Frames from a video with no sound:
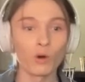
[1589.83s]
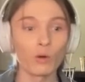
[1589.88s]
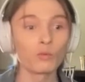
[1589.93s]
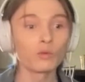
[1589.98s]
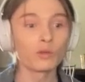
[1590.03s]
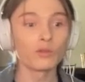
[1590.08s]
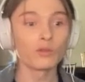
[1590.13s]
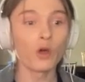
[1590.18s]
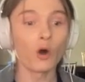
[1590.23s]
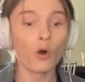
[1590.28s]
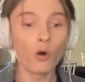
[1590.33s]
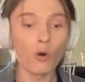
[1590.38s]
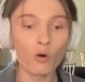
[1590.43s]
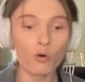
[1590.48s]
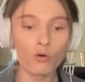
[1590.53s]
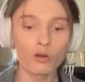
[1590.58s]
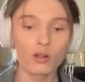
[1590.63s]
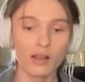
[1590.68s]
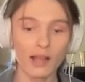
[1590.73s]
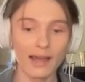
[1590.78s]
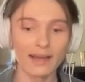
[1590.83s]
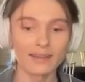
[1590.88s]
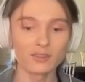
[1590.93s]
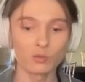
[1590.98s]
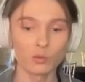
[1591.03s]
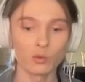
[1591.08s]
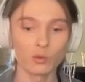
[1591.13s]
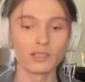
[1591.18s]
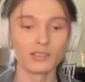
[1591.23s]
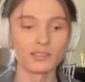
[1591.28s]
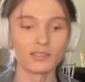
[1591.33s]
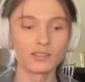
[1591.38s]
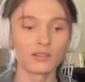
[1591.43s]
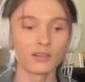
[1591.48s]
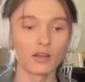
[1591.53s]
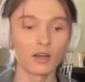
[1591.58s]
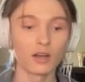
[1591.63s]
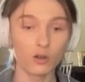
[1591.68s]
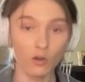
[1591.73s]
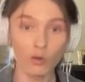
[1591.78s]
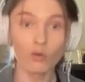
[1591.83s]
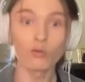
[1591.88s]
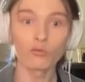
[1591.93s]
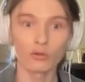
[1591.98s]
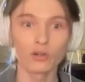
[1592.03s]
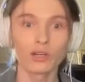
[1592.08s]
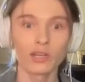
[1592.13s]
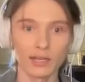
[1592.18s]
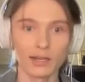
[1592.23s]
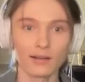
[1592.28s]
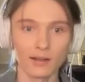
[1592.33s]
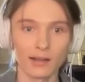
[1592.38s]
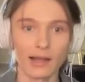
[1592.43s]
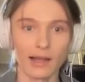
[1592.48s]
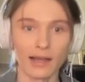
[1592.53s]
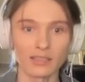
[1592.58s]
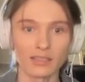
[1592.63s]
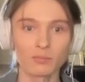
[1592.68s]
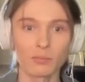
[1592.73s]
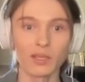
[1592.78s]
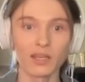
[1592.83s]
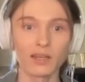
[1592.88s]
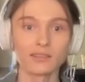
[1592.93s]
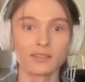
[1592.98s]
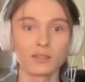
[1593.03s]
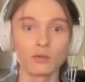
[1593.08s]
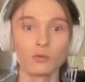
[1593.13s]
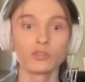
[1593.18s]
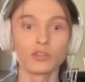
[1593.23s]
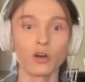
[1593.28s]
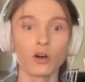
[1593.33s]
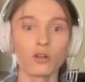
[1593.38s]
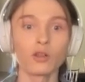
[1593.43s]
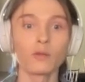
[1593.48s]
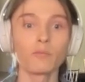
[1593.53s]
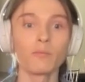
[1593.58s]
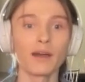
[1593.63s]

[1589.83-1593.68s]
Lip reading: well, the whole class was a cold reading class, because it was all